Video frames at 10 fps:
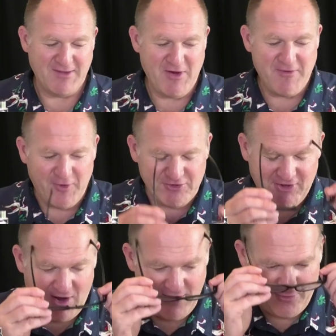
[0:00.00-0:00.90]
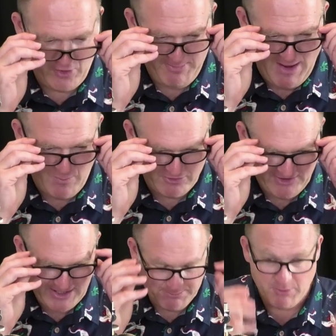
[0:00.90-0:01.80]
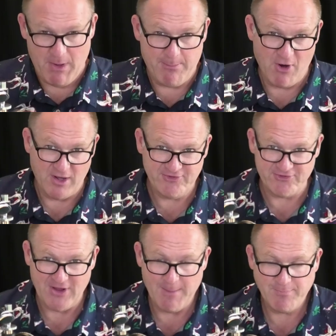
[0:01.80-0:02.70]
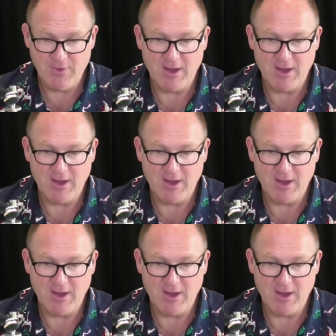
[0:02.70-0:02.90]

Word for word: The very first thing I thought about was I need to put my prices up.